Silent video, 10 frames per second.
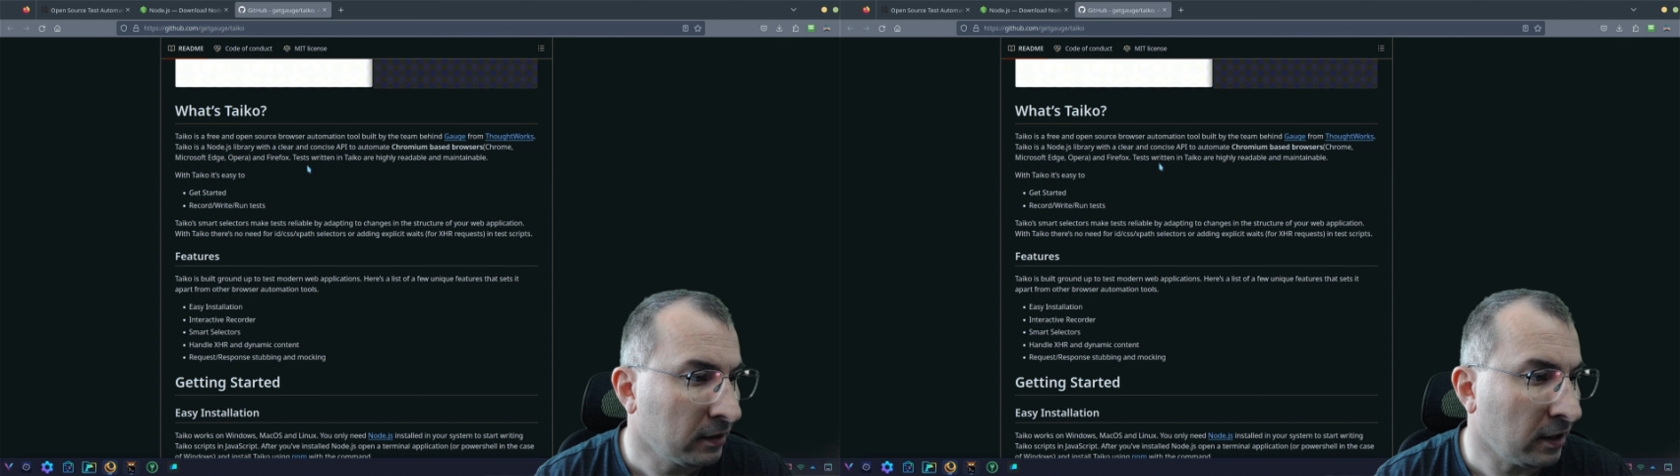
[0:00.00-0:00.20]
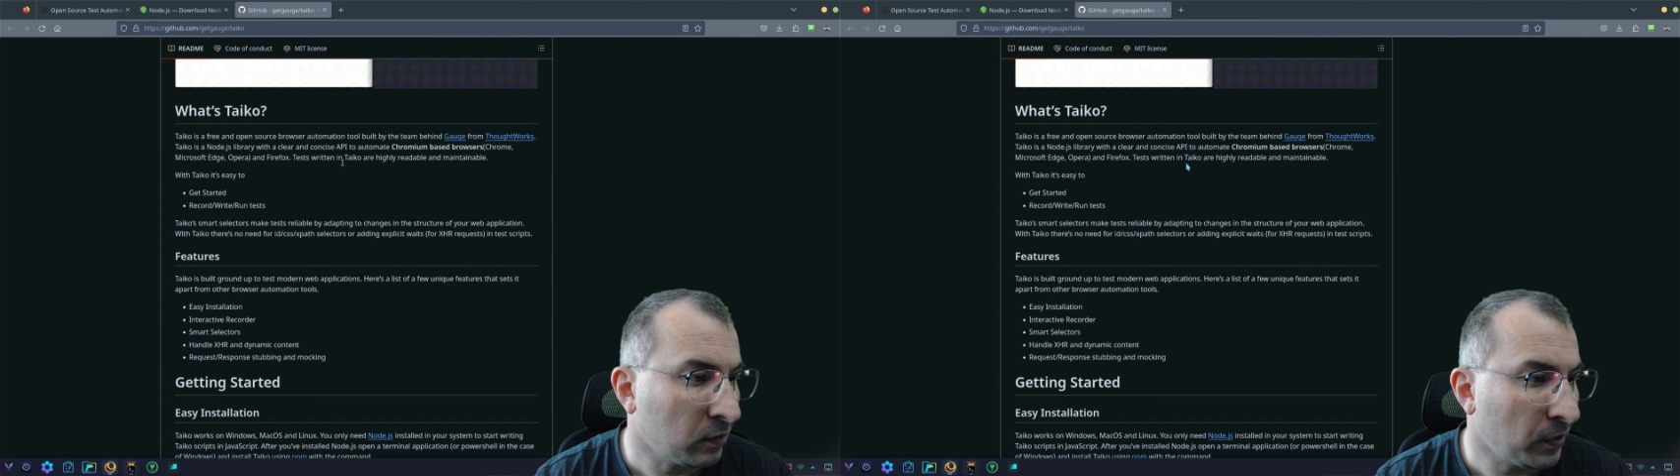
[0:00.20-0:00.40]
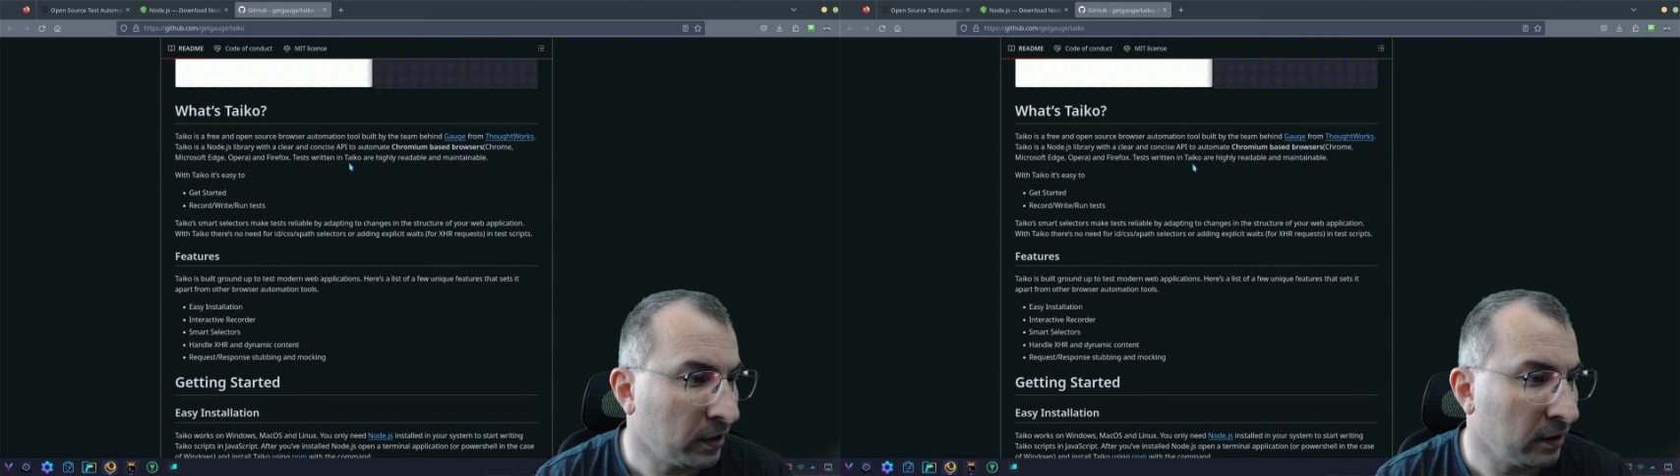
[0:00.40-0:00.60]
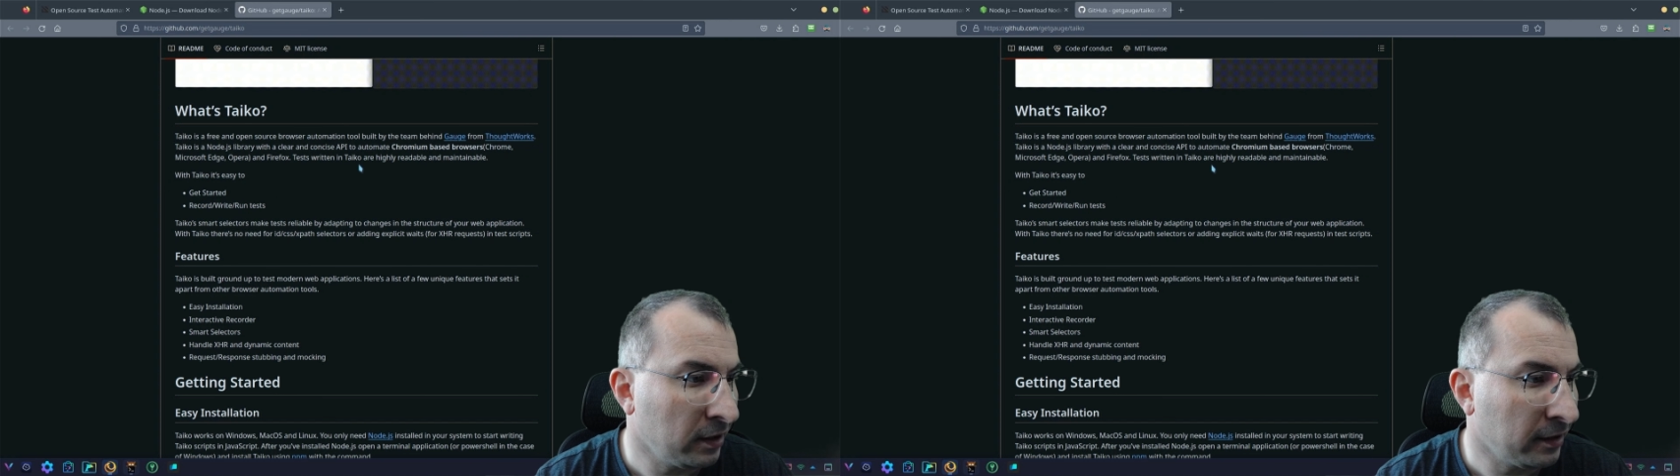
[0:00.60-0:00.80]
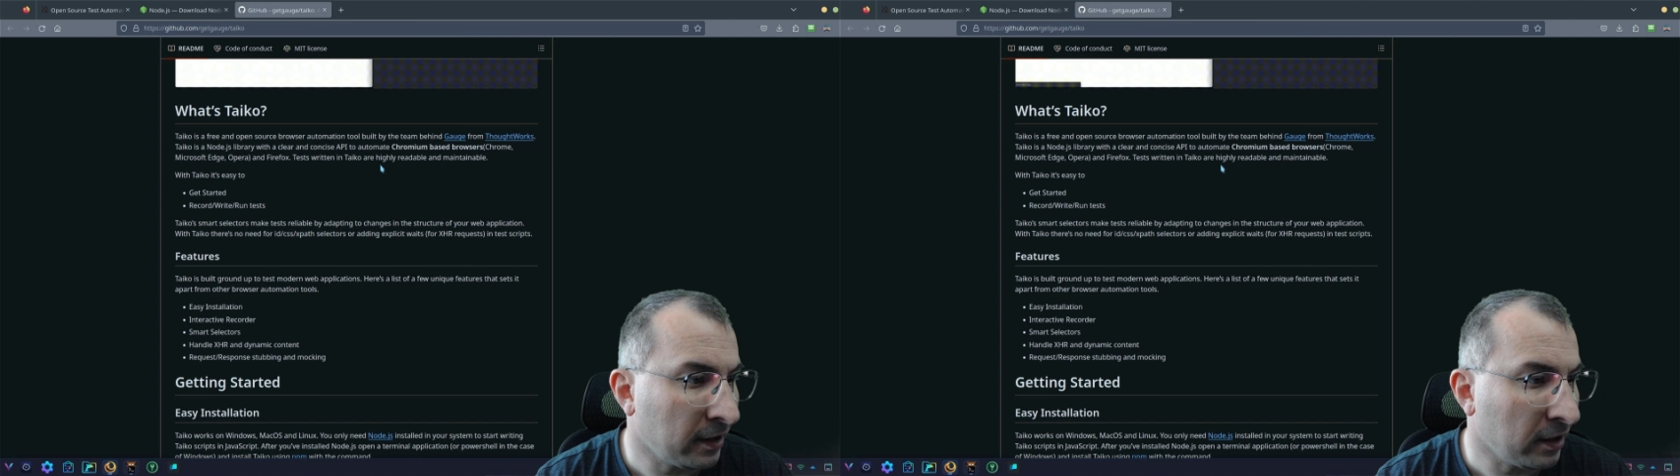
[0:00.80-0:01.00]
Tests written
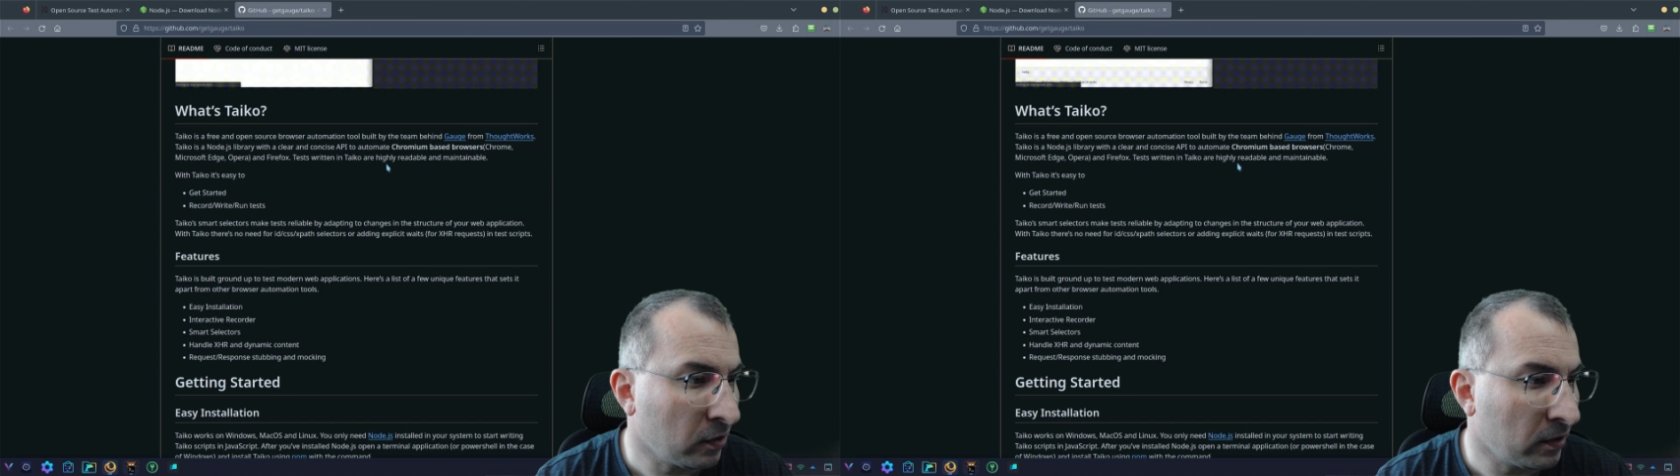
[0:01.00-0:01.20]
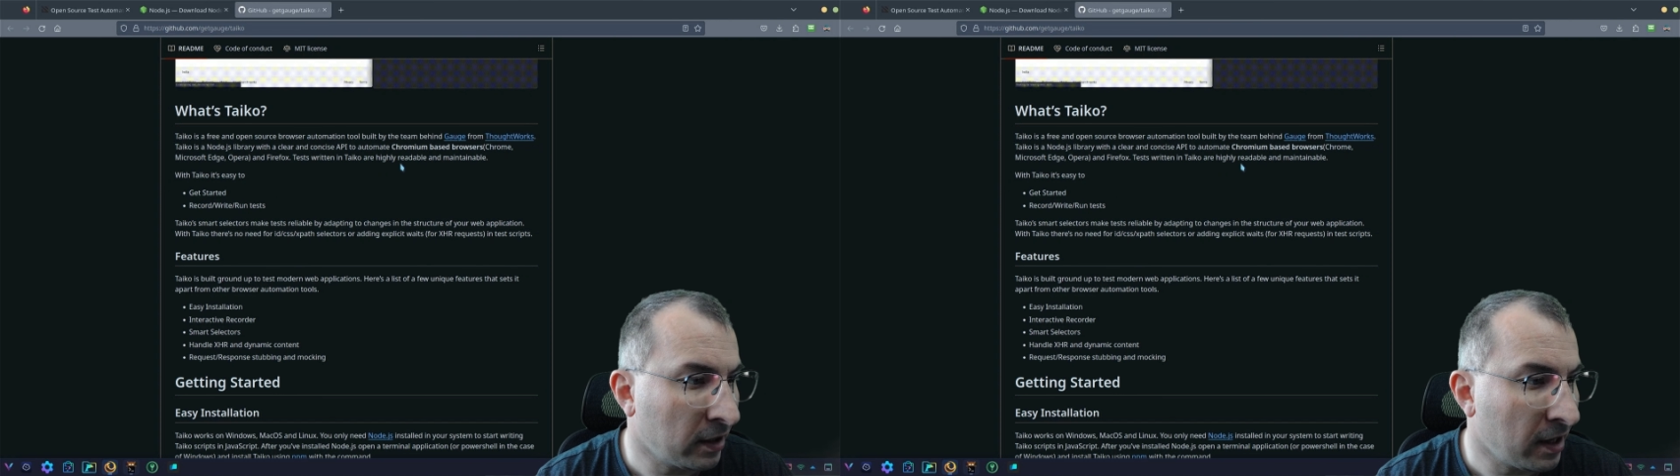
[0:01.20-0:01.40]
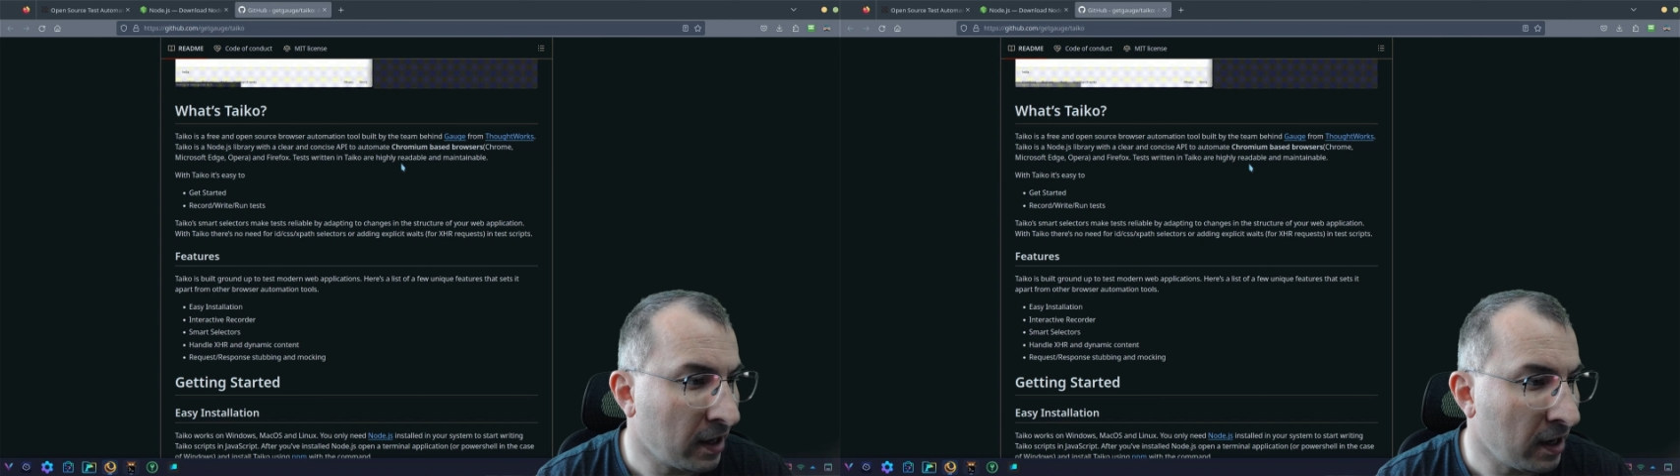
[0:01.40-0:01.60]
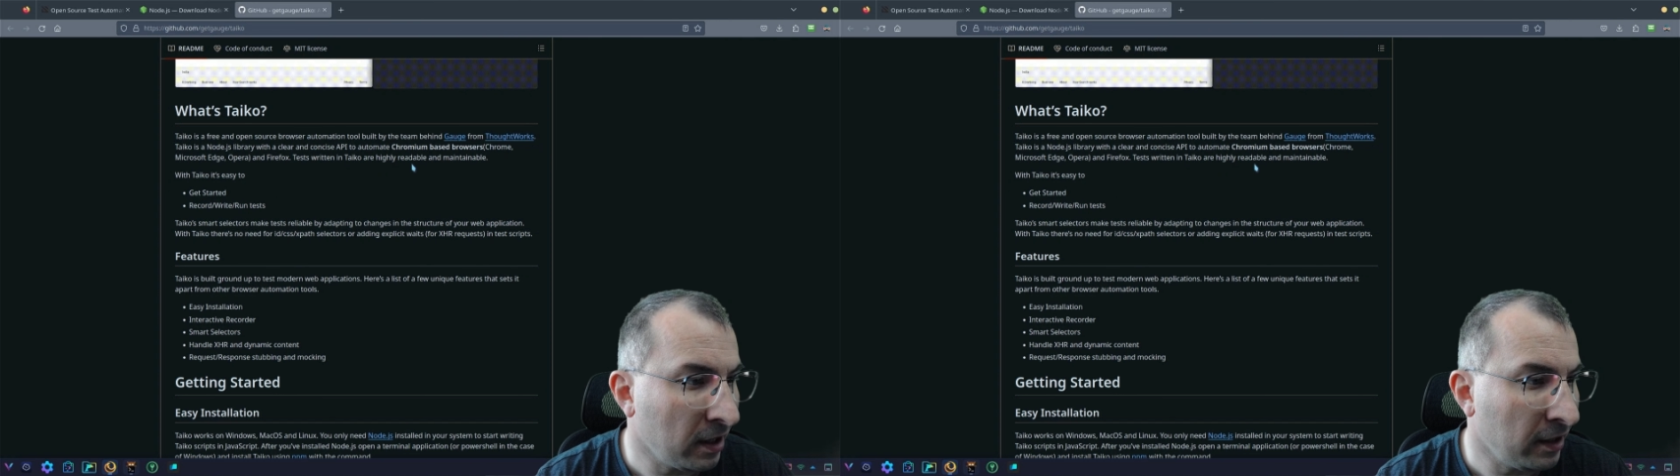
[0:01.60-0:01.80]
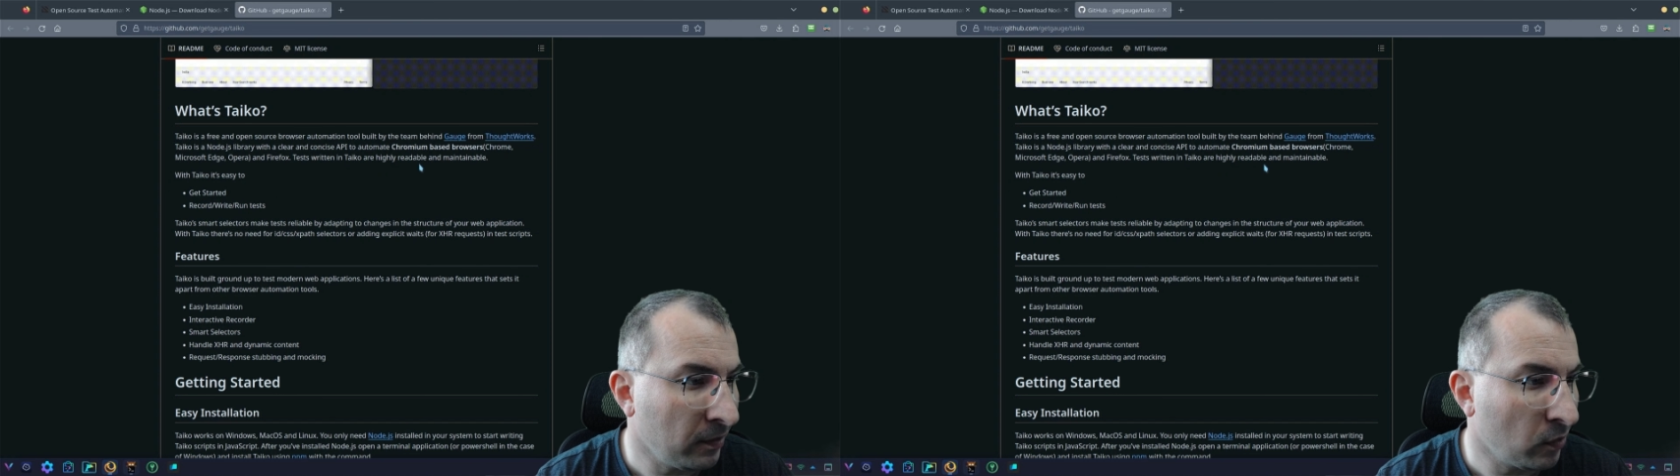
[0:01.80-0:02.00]
in Taiko are
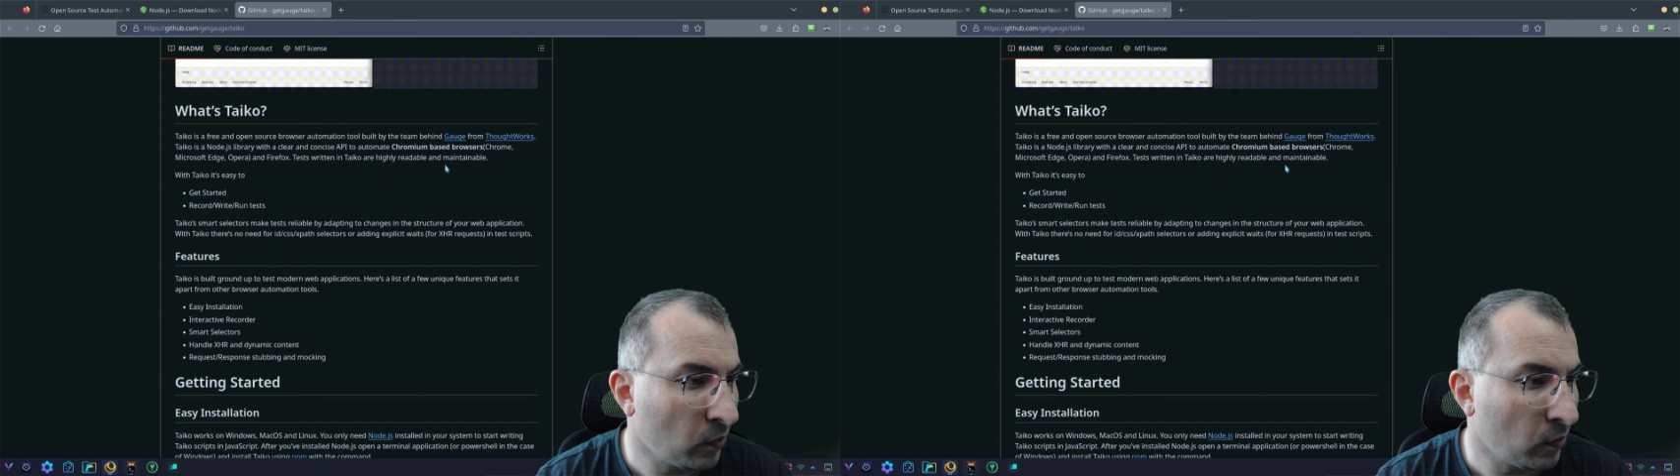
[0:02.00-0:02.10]
highly